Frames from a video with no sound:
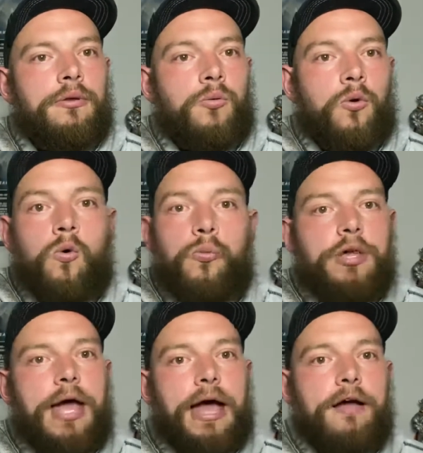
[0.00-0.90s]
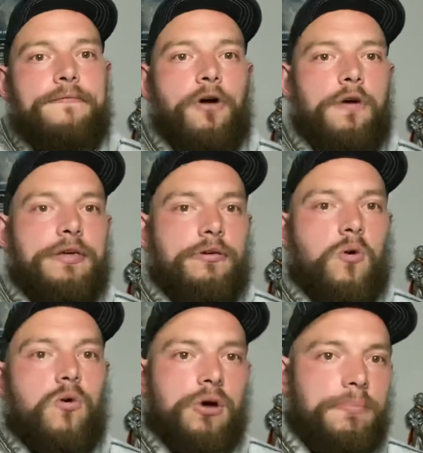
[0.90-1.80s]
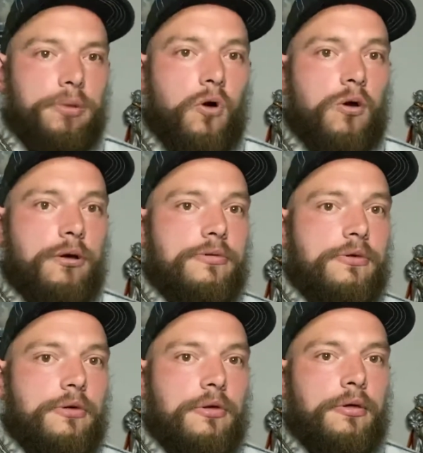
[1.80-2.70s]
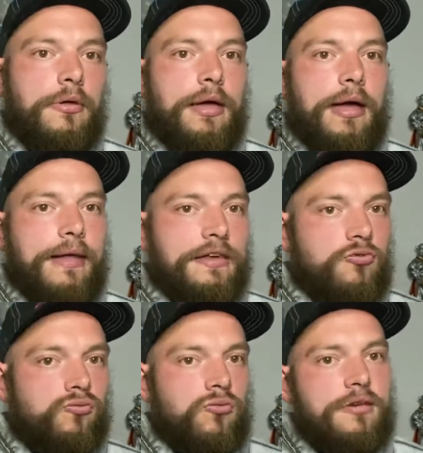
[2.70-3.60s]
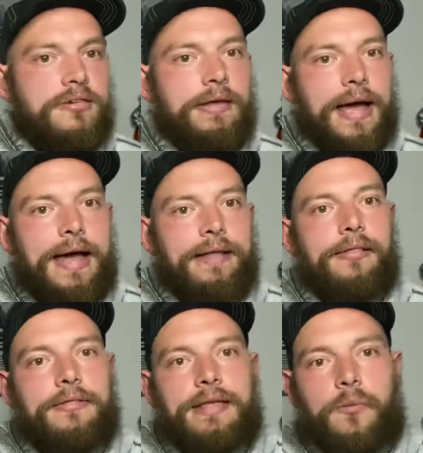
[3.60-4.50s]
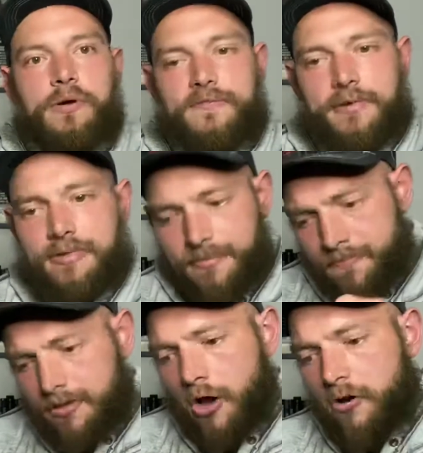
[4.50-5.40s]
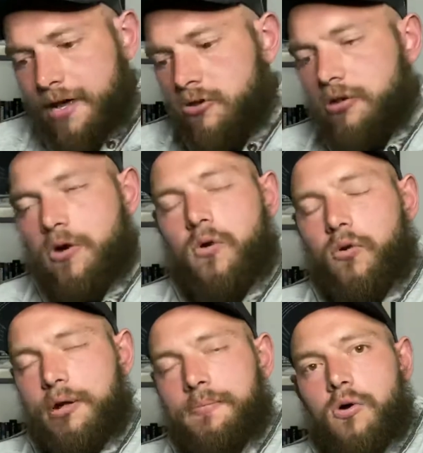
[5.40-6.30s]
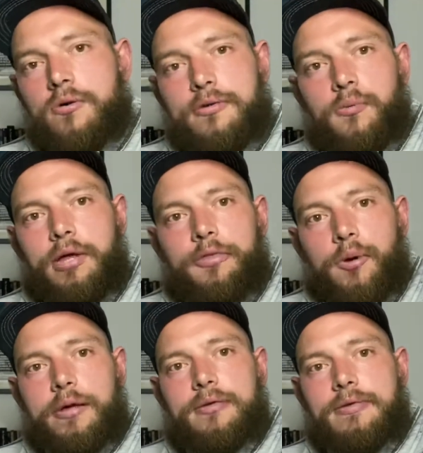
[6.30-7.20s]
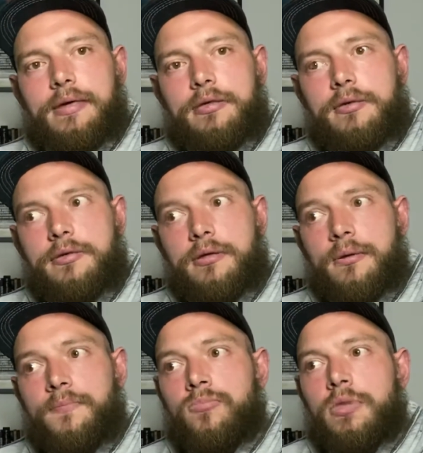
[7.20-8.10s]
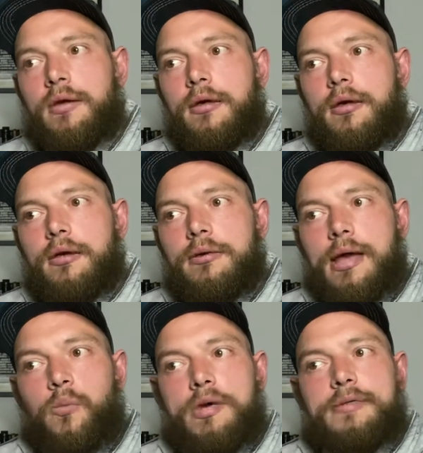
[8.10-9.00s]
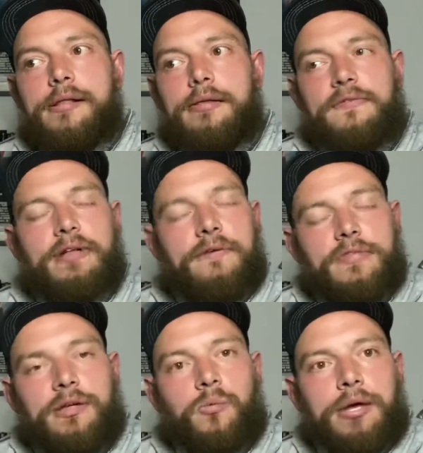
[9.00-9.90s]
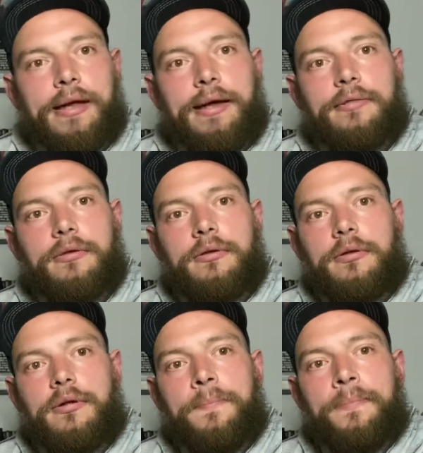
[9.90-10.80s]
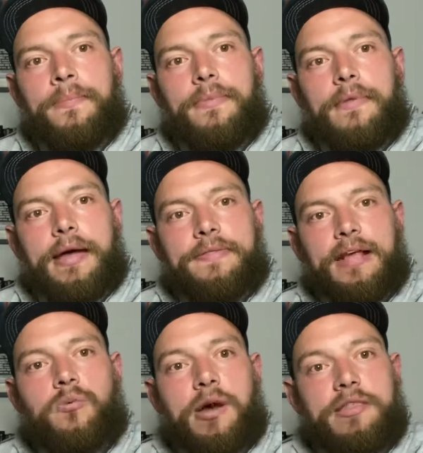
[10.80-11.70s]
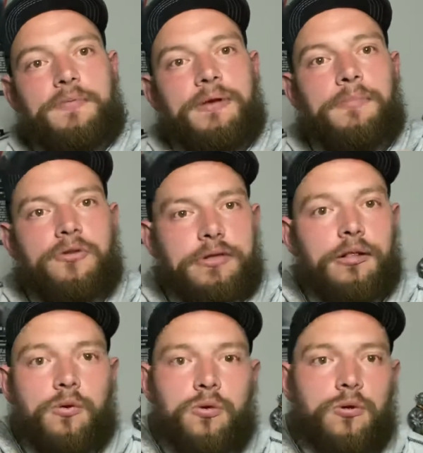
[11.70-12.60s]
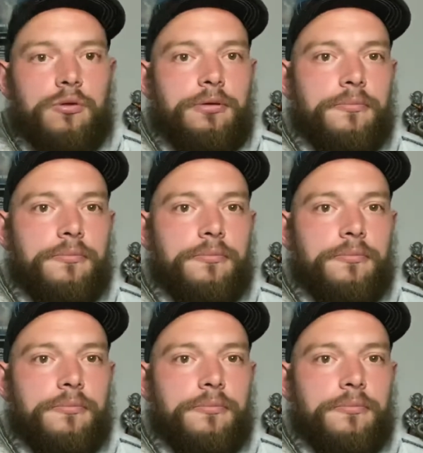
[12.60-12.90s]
All we have are these concrete blocks and these rusty handles that we've stuck into the concrete blocks so we can do exercises. Yet we still give it everything we can. And that's why these people still look good.